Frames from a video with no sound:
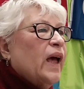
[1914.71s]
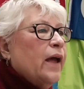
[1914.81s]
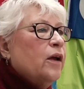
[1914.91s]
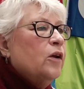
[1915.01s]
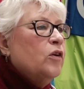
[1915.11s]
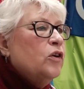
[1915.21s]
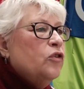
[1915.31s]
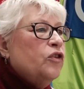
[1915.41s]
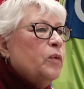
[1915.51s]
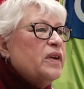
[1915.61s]
Okay.
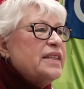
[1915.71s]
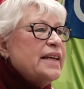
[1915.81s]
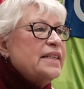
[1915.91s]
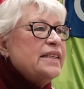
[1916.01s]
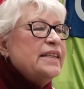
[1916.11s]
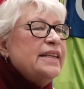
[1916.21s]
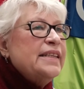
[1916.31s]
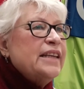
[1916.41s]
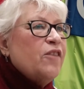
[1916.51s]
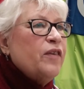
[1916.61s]
You see where it says
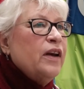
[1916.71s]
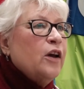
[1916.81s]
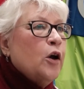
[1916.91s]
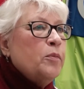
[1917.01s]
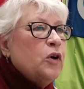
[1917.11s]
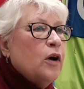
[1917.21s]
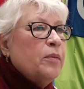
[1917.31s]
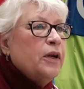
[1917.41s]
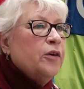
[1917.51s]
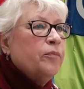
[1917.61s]
C7 up top there?